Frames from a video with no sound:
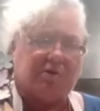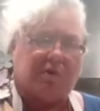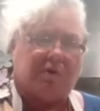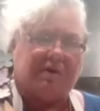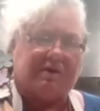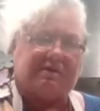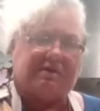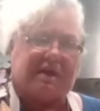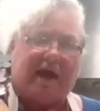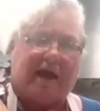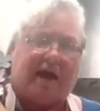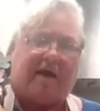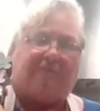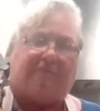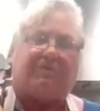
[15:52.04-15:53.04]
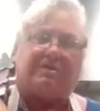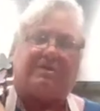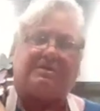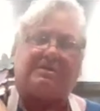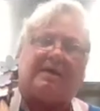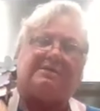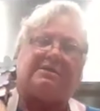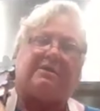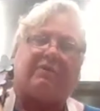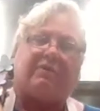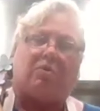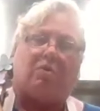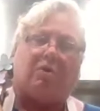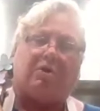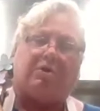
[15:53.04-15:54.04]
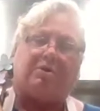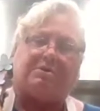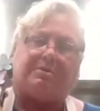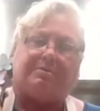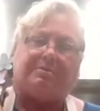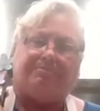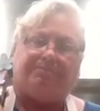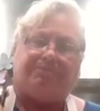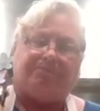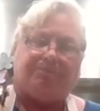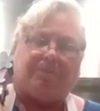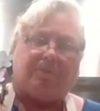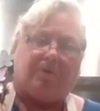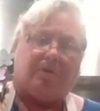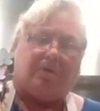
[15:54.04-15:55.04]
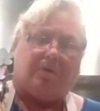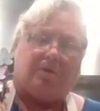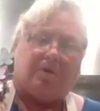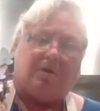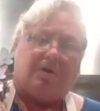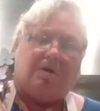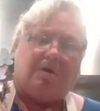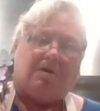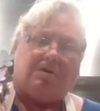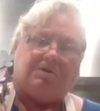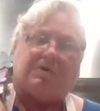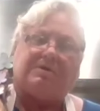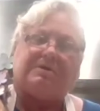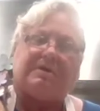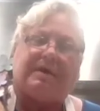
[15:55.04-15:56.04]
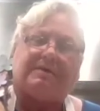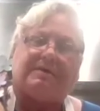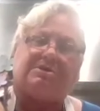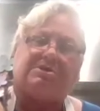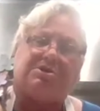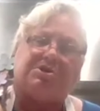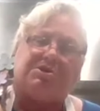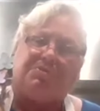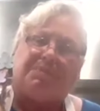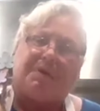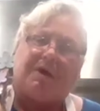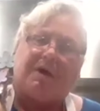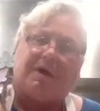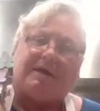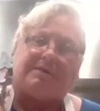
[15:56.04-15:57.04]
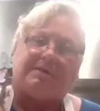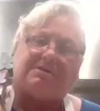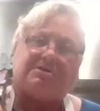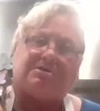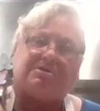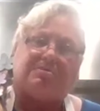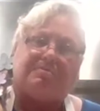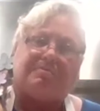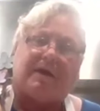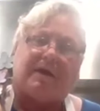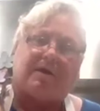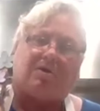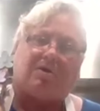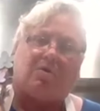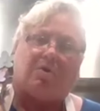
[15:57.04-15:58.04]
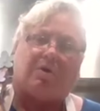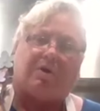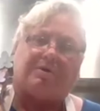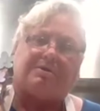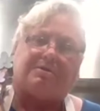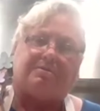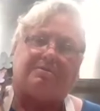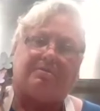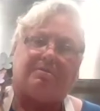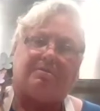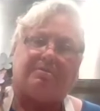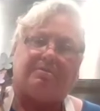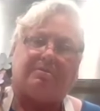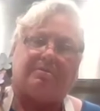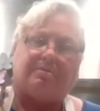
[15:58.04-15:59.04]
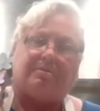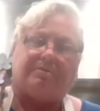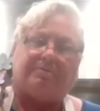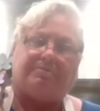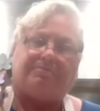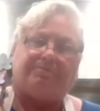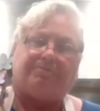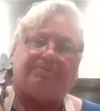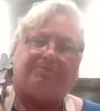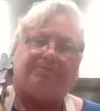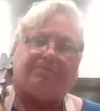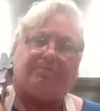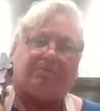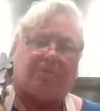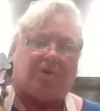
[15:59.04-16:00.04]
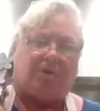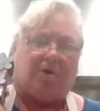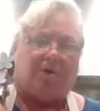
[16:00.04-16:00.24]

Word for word: This is a pint, so it's the half size of a quart. So it takes two pints to make a quart.